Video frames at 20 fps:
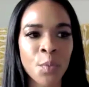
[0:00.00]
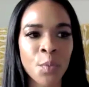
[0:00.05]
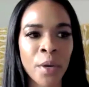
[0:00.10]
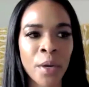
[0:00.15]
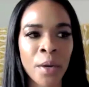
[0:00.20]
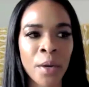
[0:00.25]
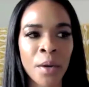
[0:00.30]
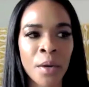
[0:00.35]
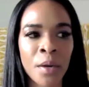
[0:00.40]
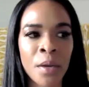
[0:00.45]

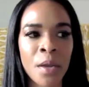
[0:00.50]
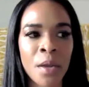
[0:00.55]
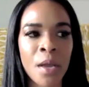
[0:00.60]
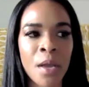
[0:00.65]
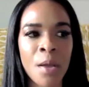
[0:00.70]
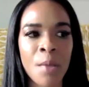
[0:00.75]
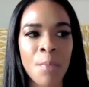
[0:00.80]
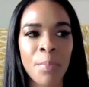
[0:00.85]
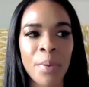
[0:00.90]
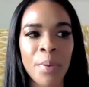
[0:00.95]
where
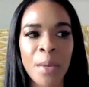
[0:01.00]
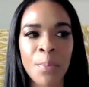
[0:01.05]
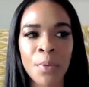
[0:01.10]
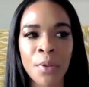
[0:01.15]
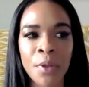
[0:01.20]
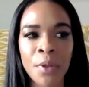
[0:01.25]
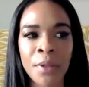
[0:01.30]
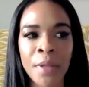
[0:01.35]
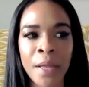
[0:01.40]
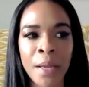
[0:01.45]

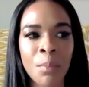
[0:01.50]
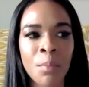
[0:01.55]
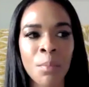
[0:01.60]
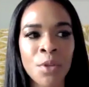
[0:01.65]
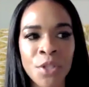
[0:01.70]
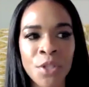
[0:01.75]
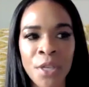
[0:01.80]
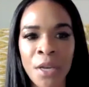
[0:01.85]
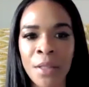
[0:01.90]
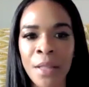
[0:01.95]
people are like,
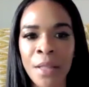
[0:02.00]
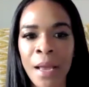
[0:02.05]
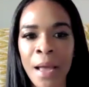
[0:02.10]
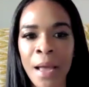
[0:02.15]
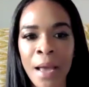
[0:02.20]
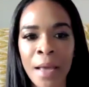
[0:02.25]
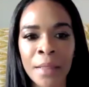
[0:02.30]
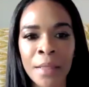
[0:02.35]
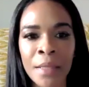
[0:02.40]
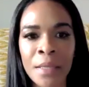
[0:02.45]
Michelle,
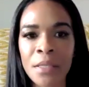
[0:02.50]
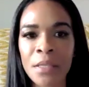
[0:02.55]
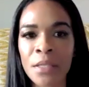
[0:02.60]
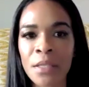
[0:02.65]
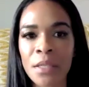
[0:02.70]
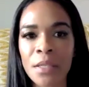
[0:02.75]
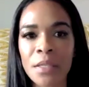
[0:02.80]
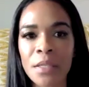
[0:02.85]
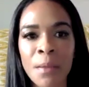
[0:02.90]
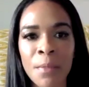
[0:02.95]
I listened
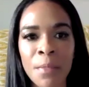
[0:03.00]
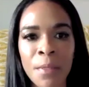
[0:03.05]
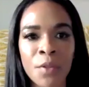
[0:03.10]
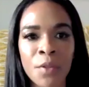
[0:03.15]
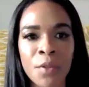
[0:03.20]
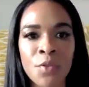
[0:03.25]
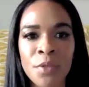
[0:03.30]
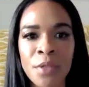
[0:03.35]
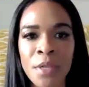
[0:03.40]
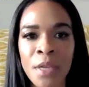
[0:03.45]
to something
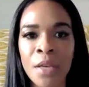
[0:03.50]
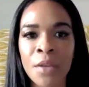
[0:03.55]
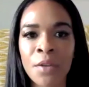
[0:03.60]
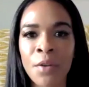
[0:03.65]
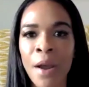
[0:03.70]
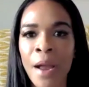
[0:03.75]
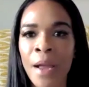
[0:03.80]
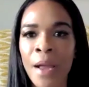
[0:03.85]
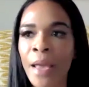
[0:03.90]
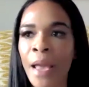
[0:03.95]
you said,
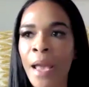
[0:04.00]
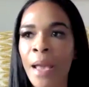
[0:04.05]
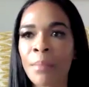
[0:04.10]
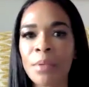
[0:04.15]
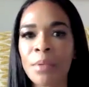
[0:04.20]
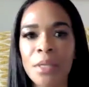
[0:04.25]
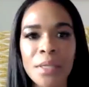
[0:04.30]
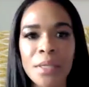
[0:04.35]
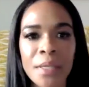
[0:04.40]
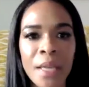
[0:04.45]
or I came
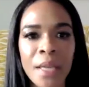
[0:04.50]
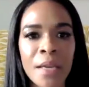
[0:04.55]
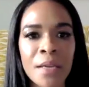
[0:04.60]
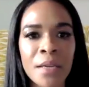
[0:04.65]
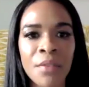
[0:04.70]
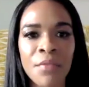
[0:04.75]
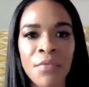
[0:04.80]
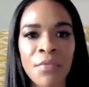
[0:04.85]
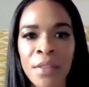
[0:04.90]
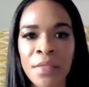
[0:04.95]
to see an
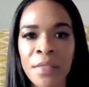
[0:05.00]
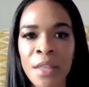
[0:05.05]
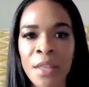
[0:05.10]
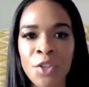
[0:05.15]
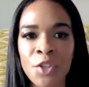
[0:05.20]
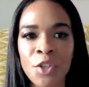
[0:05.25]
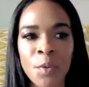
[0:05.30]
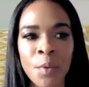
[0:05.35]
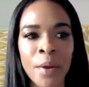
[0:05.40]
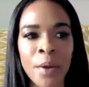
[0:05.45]
event
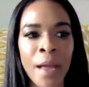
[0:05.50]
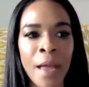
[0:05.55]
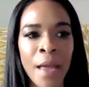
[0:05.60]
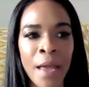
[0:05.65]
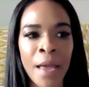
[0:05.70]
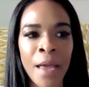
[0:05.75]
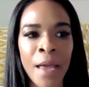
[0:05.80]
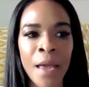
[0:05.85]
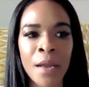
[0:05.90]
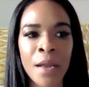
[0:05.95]
that you were
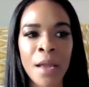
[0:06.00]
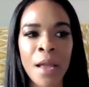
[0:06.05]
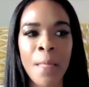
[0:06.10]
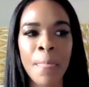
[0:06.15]
at.